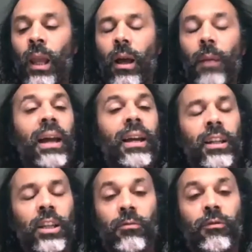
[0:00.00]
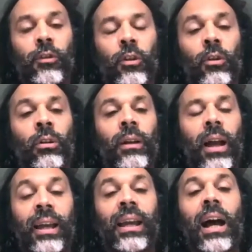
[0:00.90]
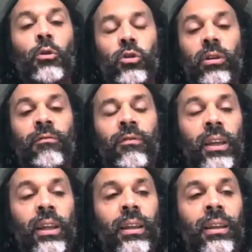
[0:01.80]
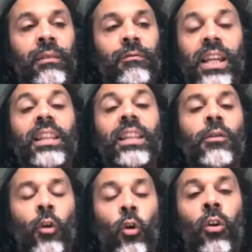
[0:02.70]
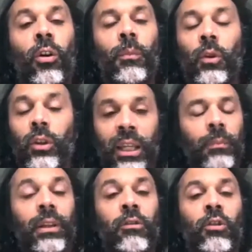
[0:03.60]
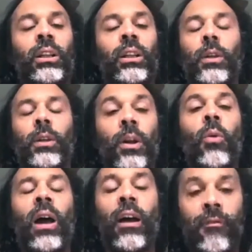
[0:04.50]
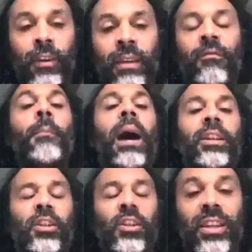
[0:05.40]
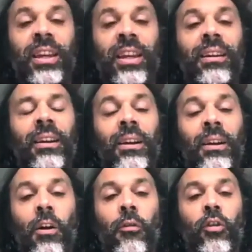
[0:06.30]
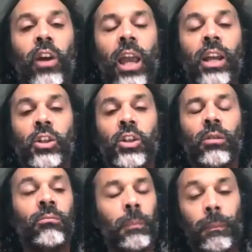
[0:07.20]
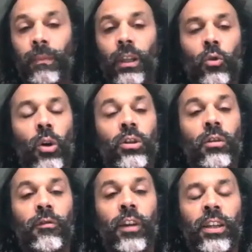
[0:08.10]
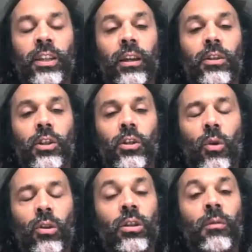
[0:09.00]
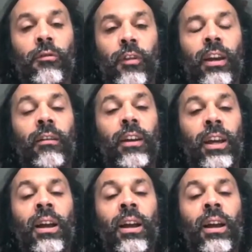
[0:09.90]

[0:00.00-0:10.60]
mechanism for encountering the sense of awe more deeply, really becoming aware of the majesty of creation. Quantum physics, quantum theory